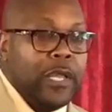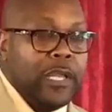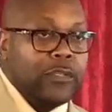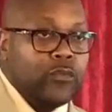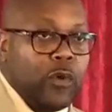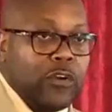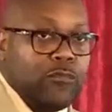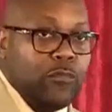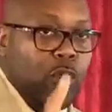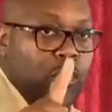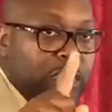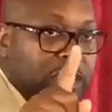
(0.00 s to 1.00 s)
is worth
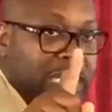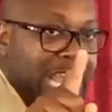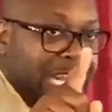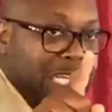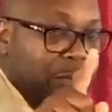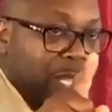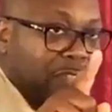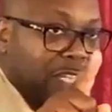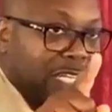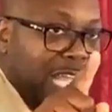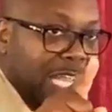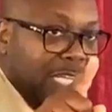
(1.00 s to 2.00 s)
more than, neck, than the
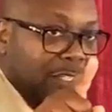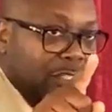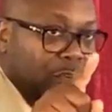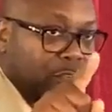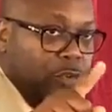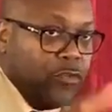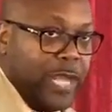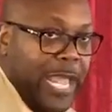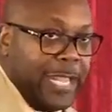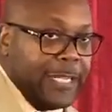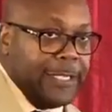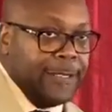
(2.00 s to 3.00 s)
necklace on your
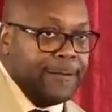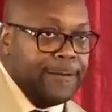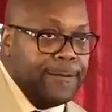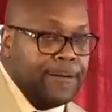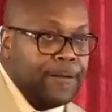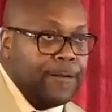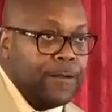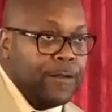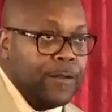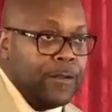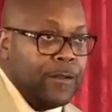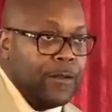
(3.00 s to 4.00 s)
neck. That's
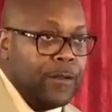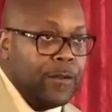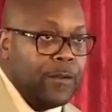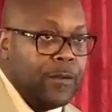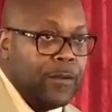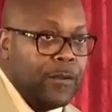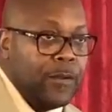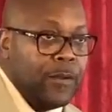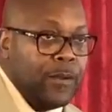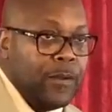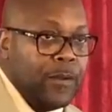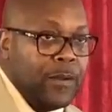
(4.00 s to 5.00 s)
right. That's right.
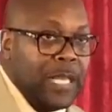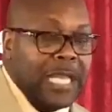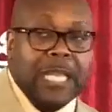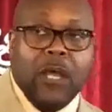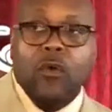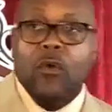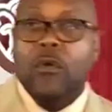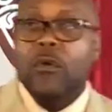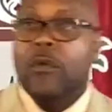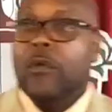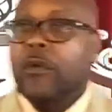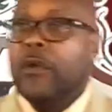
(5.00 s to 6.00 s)
Hello?
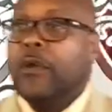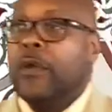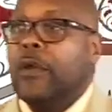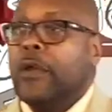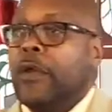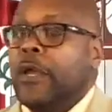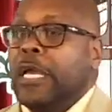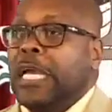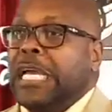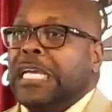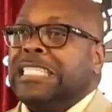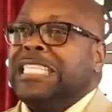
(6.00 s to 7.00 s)

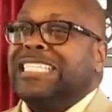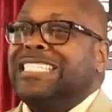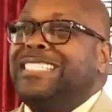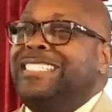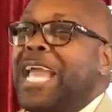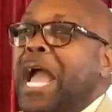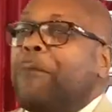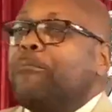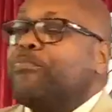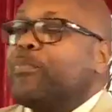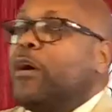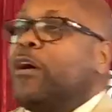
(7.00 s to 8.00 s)
The
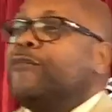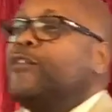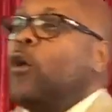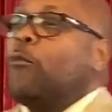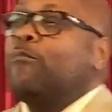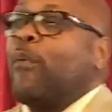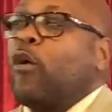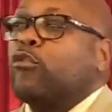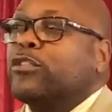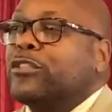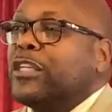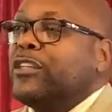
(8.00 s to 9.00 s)
depth of your
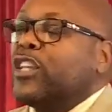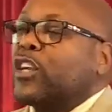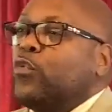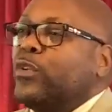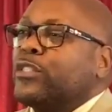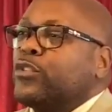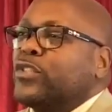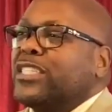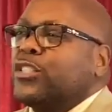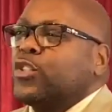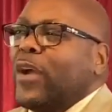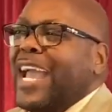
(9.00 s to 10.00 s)
person, the
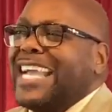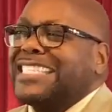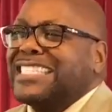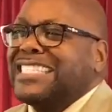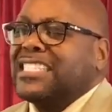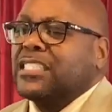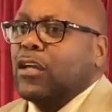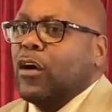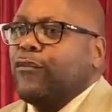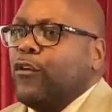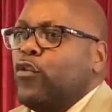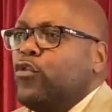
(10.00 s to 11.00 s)
quintessential essence
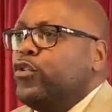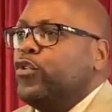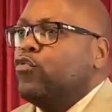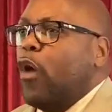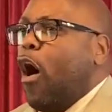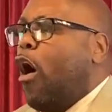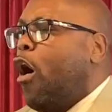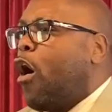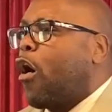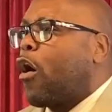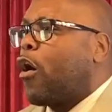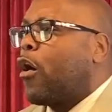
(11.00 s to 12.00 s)
of who you
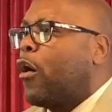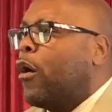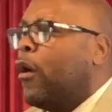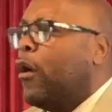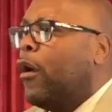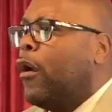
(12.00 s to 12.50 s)
are, yes.